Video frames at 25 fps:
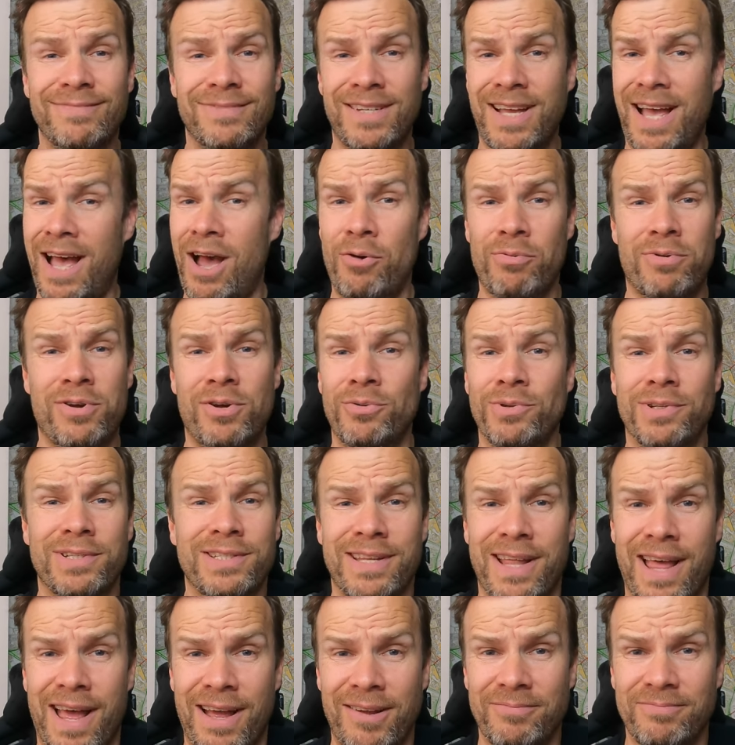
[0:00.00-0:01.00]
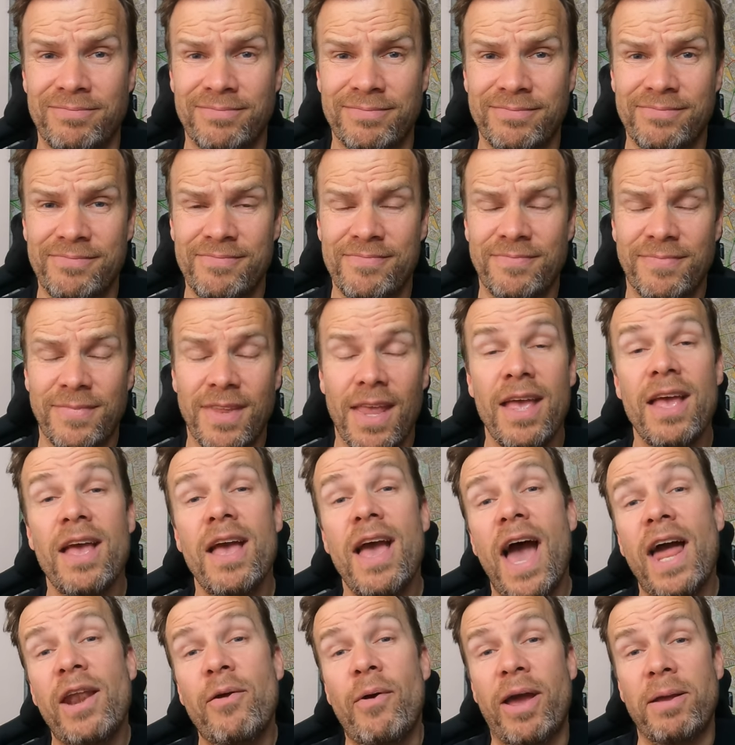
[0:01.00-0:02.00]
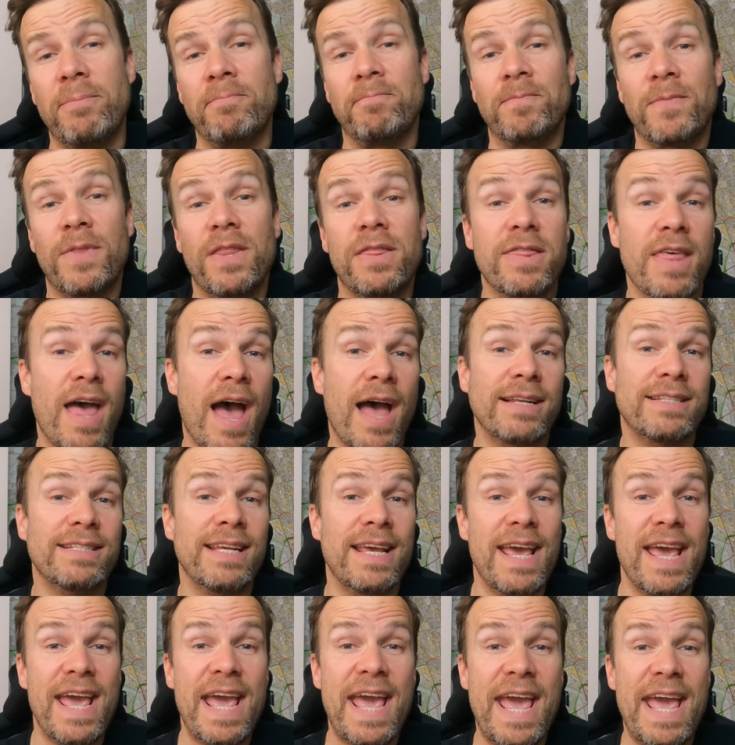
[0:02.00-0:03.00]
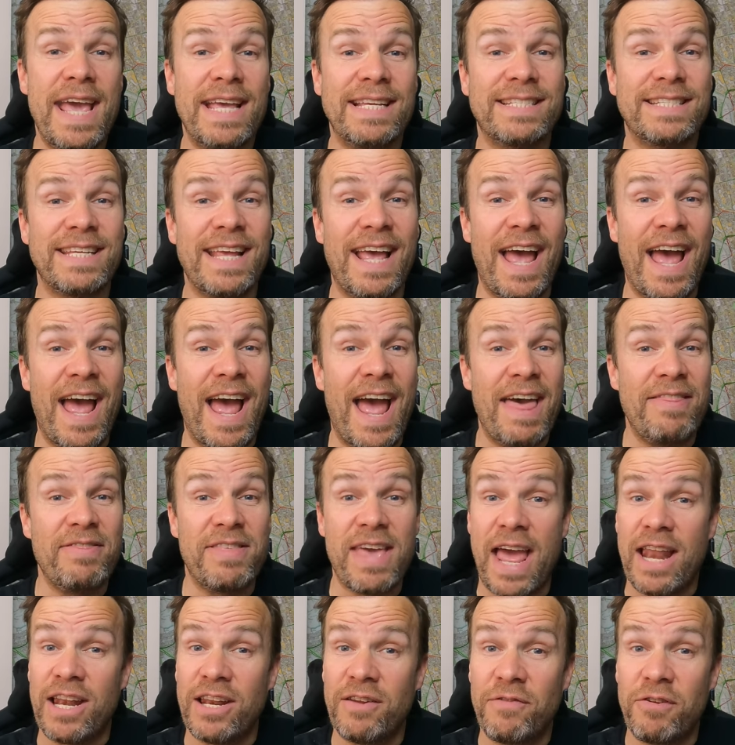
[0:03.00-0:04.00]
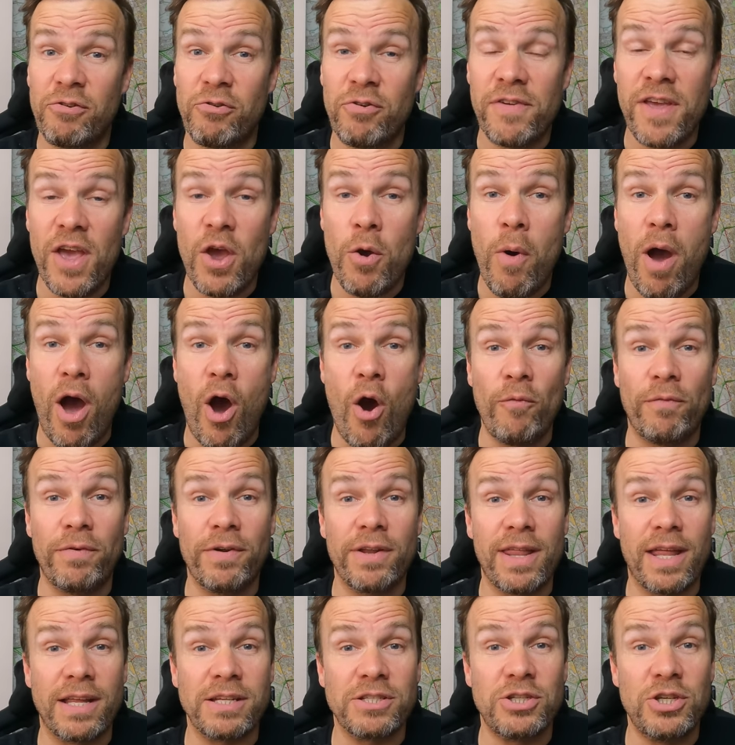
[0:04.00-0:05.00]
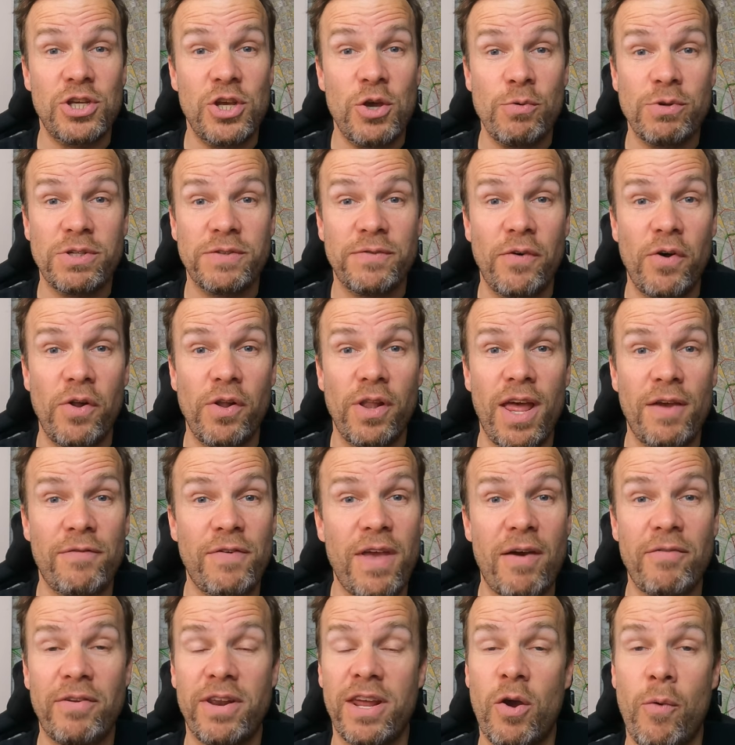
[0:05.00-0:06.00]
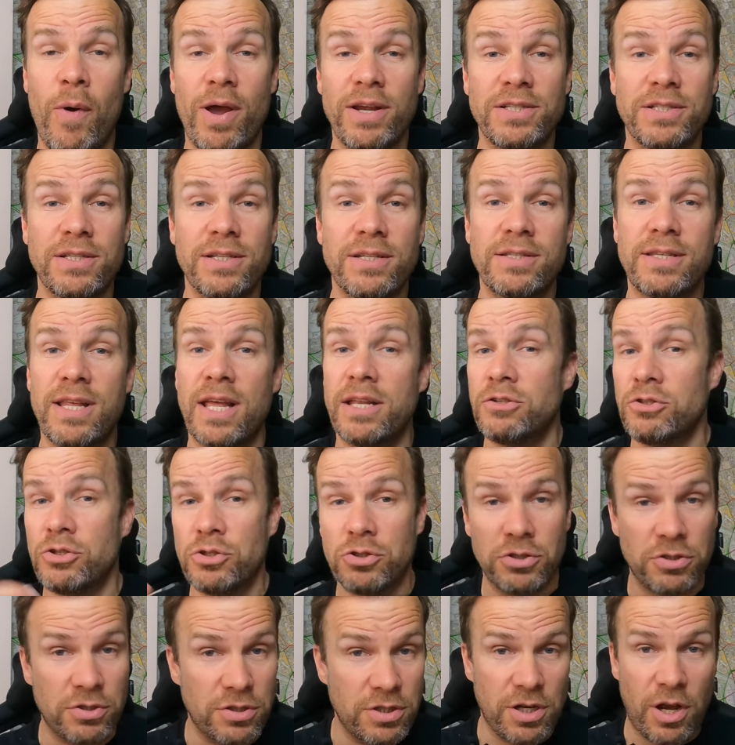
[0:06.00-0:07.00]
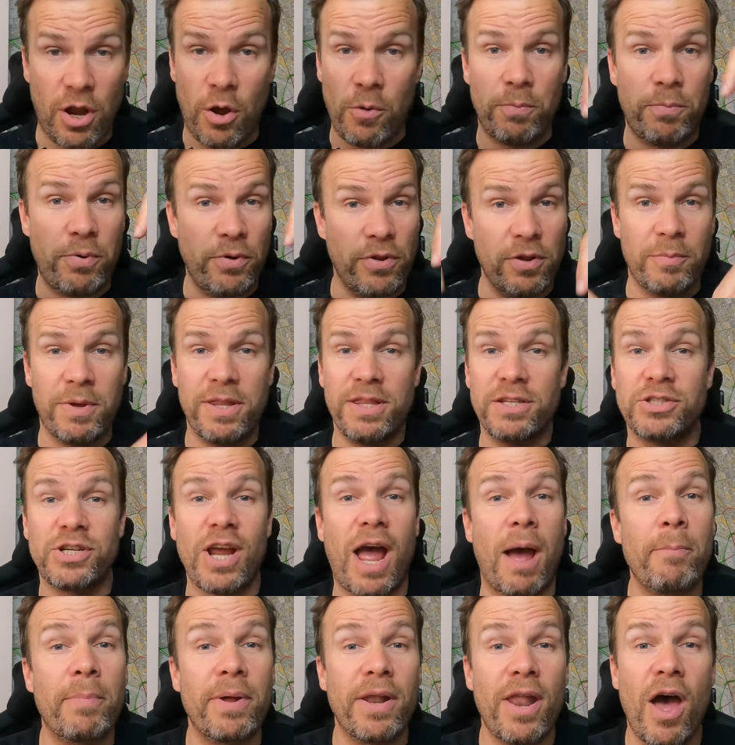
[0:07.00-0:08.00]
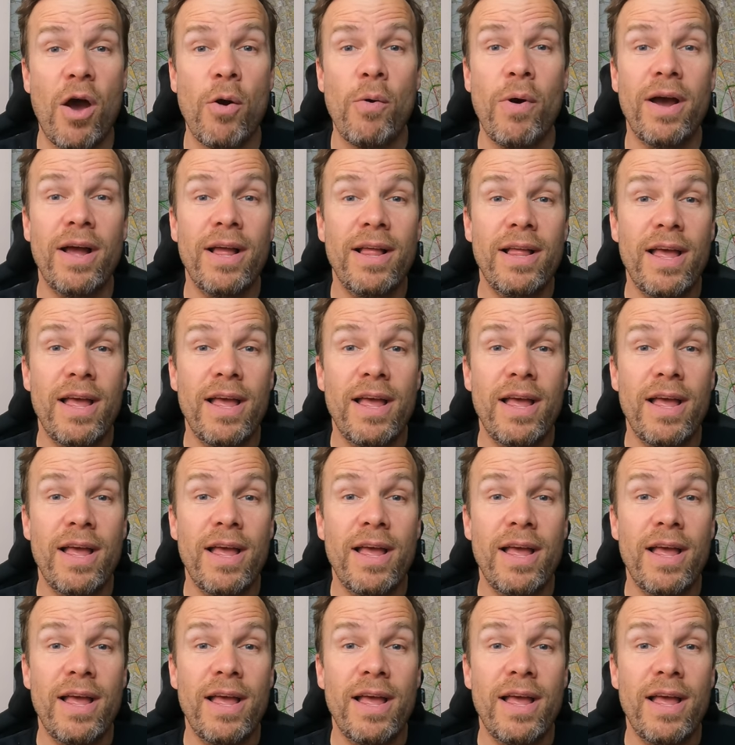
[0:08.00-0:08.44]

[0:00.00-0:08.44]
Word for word: How cool is that? Anyway, that is uh, the end of the review. Hopefully that's useful. If you have any questions, then just, you know, put them in the chat below.